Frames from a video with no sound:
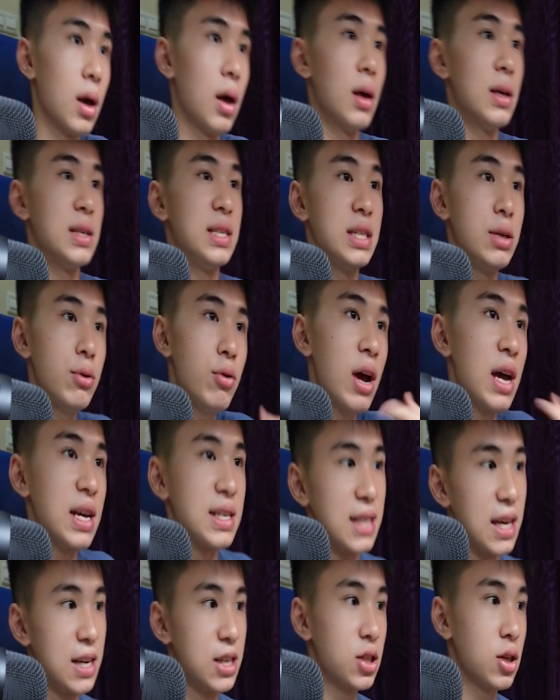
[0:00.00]
0
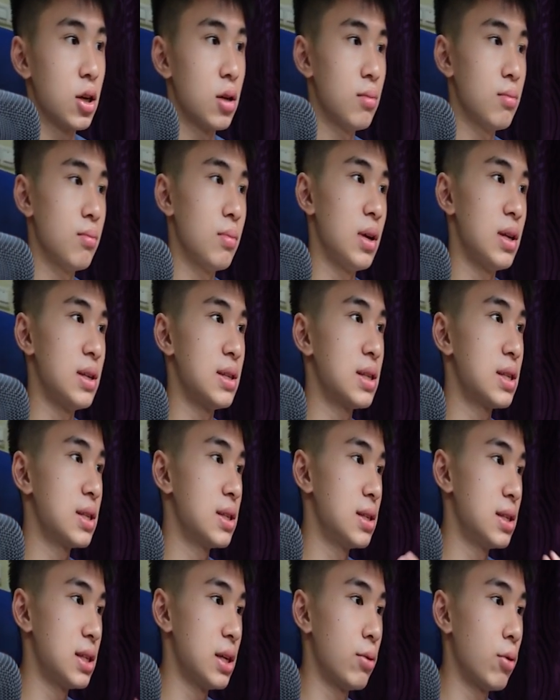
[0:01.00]
extension means
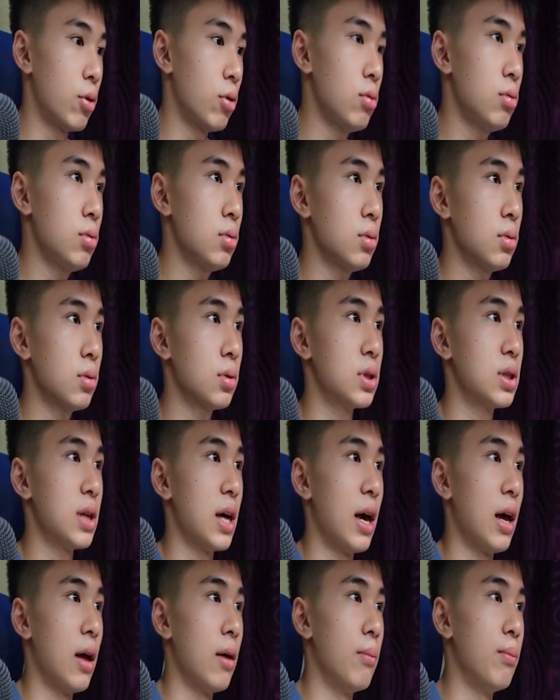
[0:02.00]
0,
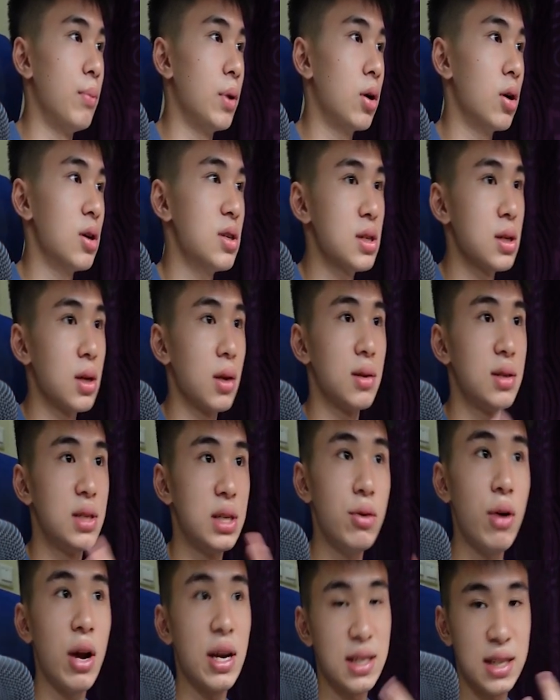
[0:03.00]
and because
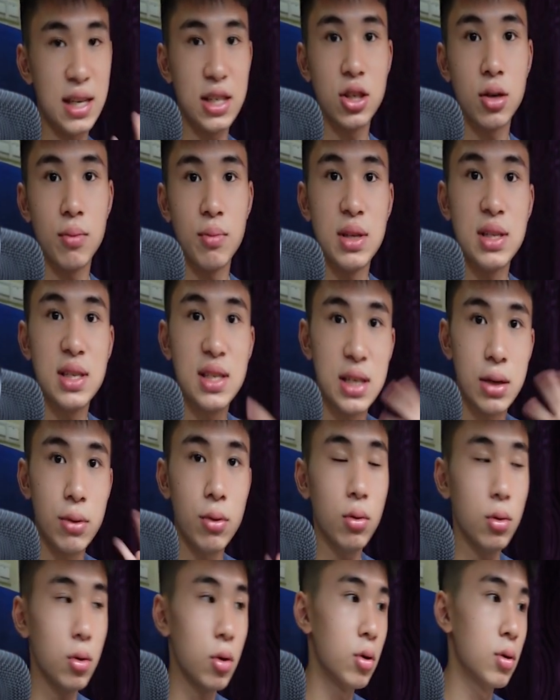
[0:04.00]
0 extension means
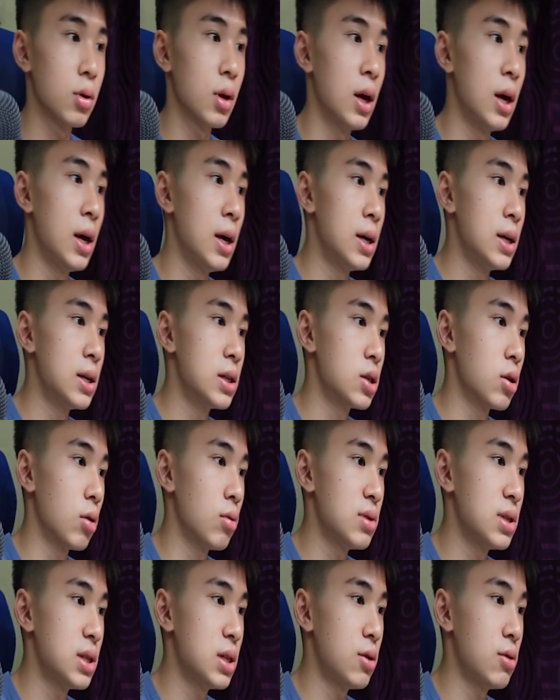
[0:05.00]
0 load,
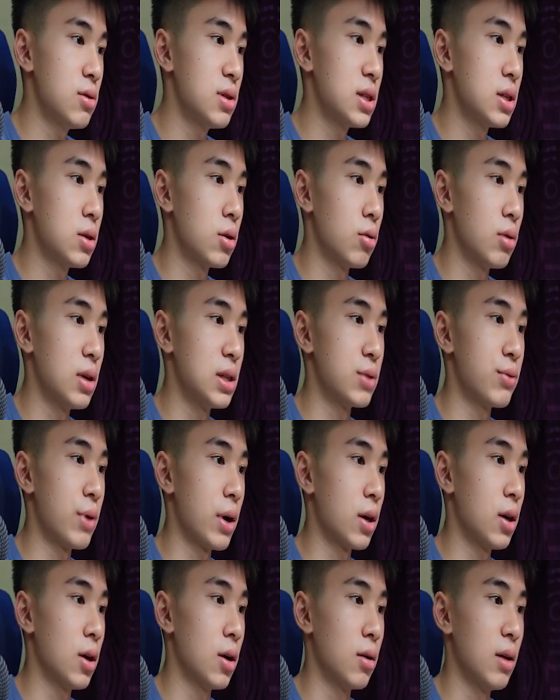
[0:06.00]
so 0, 0 is right
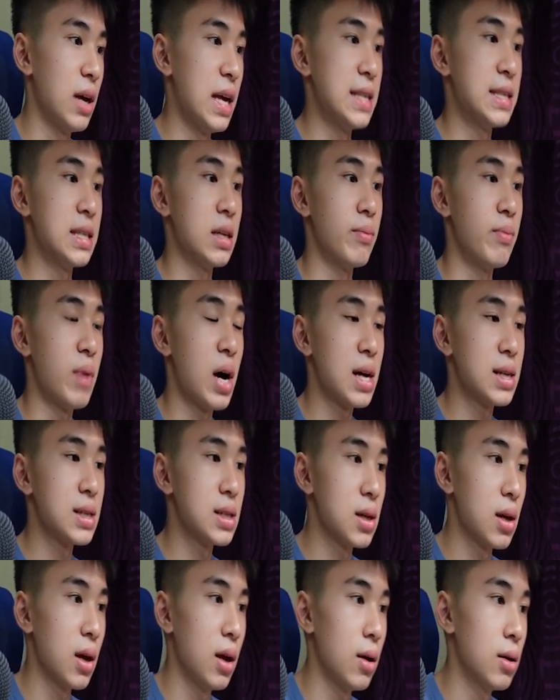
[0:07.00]
here. It's a
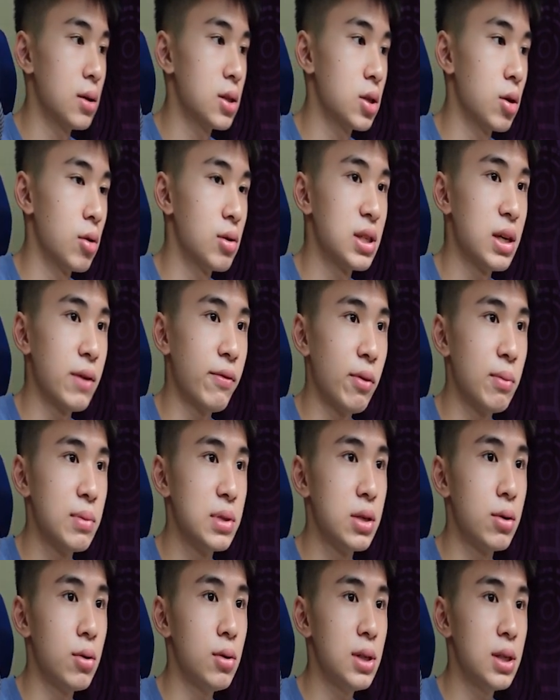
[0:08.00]
mass. So start from
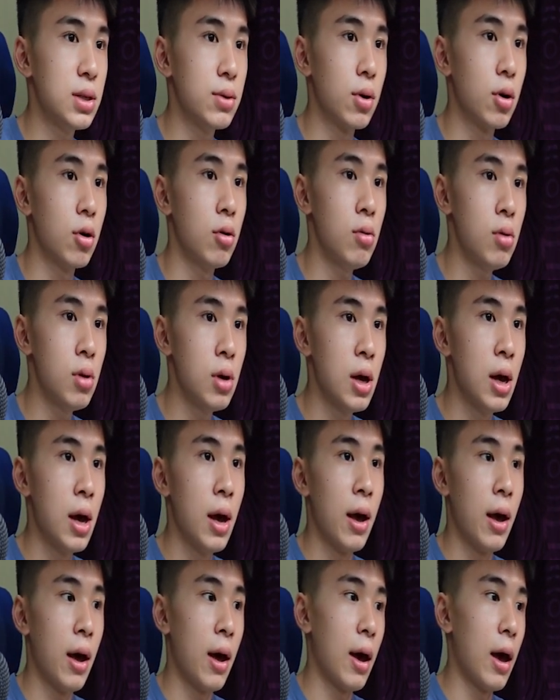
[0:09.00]
0, 0
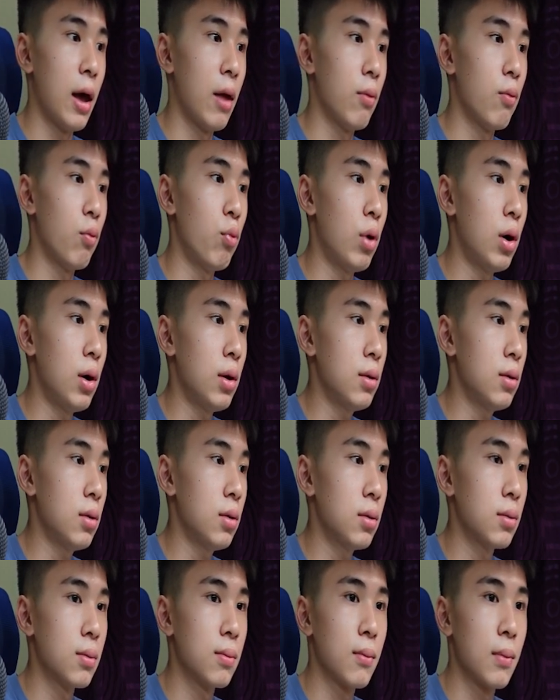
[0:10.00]
and
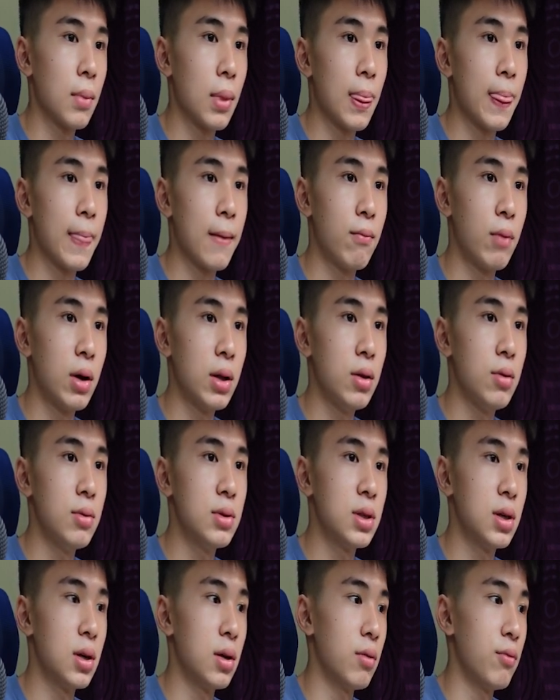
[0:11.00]
1
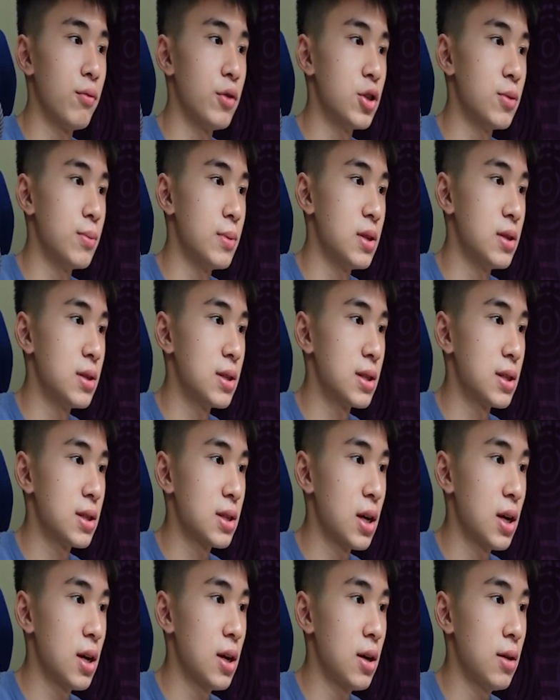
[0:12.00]
Newton, which means
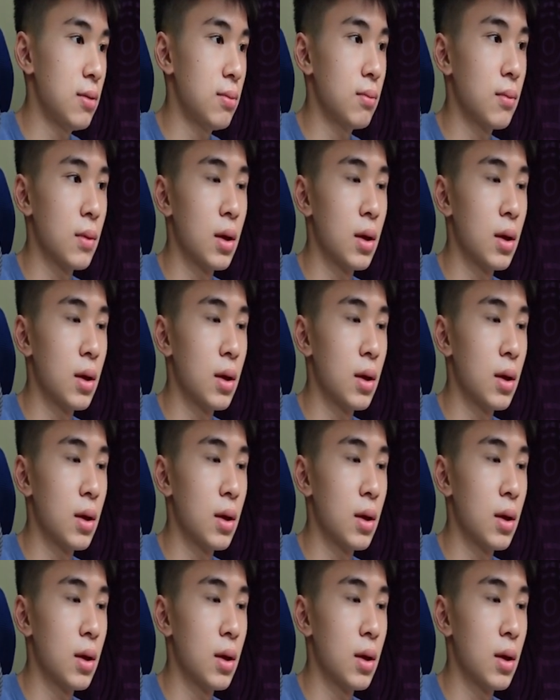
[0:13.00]
10